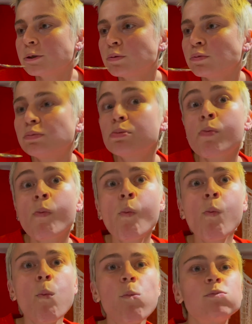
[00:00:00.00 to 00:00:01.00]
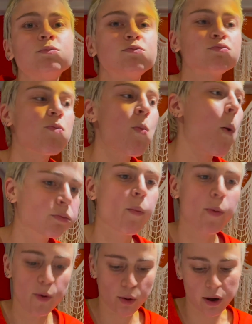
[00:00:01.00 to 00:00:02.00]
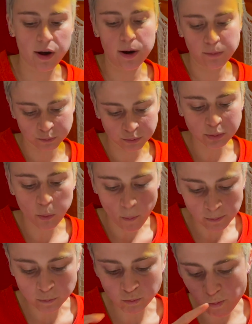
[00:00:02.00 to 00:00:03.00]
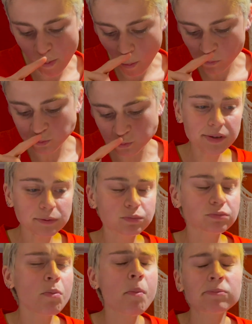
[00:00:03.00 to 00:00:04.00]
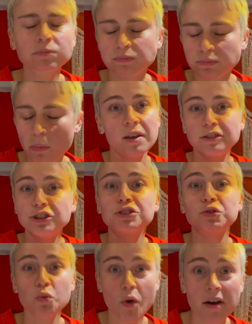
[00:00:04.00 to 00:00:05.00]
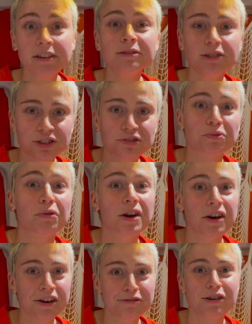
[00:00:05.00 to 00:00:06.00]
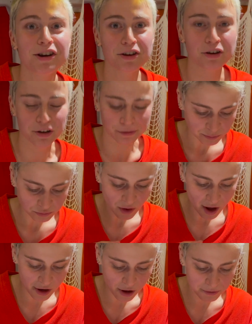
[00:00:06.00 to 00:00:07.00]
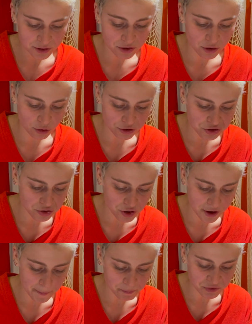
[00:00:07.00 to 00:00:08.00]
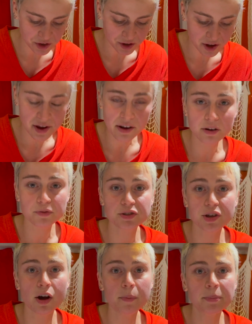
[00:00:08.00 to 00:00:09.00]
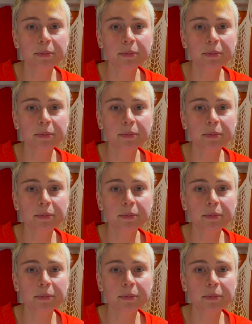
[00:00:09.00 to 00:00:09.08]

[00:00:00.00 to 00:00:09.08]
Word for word: Mmm, okay. Mmm, this one is really, really good. I love it. Also, the, the kale on top